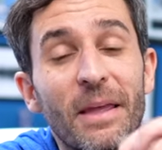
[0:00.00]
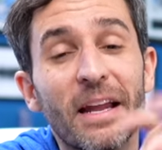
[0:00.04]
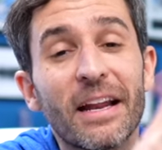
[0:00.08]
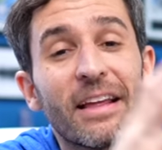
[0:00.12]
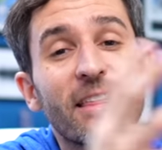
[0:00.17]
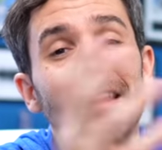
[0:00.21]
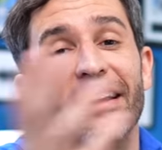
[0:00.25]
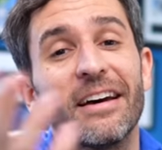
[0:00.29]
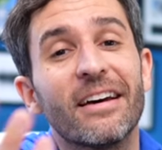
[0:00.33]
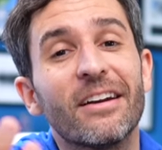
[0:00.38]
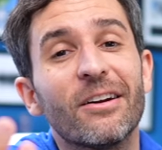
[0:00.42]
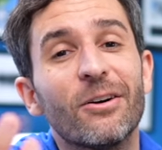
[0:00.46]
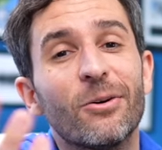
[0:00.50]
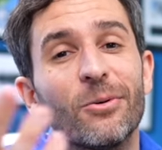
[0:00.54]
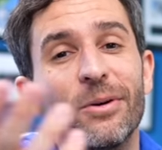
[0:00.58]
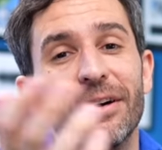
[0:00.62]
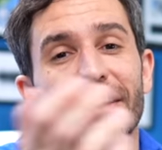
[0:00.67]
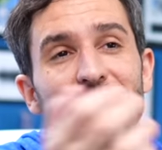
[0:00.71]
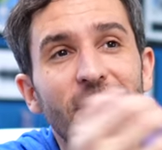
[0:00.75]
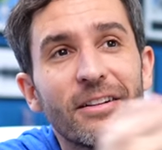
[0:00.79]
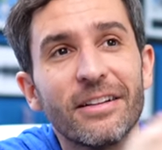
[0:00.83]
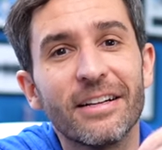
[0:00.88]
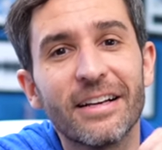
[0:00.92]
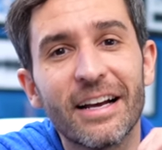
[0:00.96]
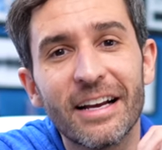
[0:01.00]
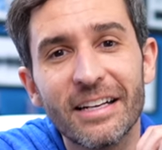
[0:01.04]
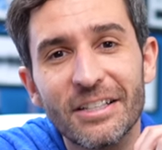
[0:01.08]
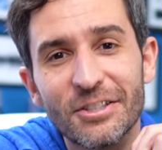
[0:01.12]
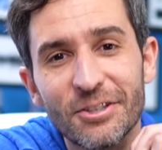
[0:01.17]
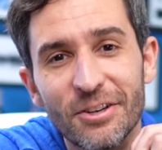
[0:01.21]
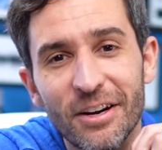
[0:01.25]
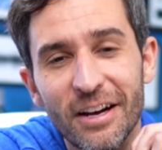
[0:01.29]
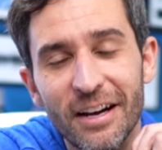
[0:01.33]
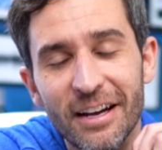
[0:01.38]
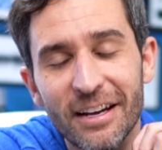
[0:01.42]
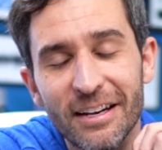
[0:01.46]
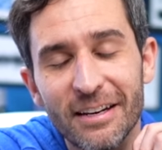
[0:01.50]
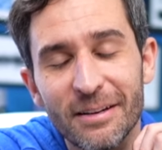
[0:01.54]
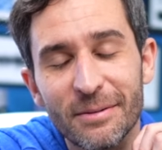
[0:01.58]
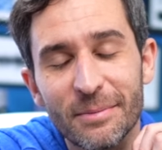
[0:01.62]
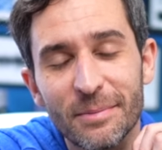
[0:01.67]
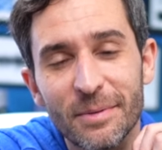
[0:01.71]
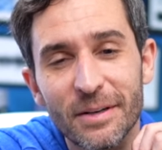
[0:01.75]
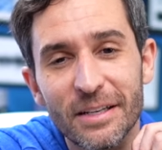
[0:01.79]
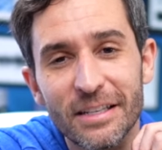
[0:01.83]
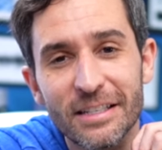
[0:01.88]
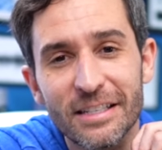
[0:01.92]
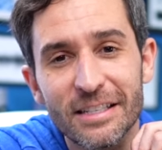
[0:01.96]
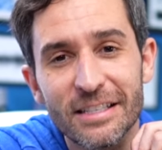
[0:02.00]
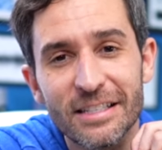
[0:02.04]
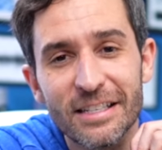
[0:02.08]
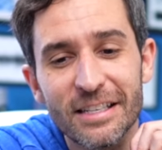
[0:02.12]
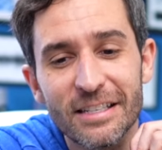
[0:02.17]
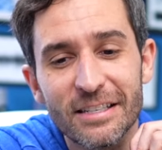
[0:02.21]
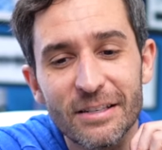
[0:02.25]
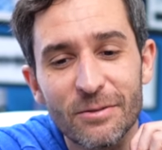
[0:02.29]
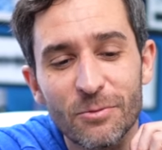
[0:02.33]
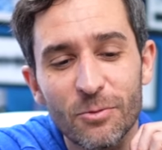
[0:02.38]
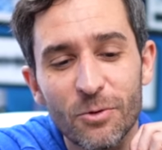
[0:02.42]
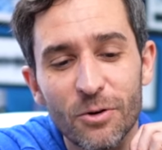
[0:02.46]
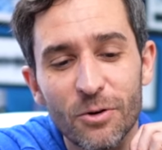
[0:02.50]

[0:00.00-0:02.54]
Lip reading: And I thought, oh well, I tried, but it just doesn't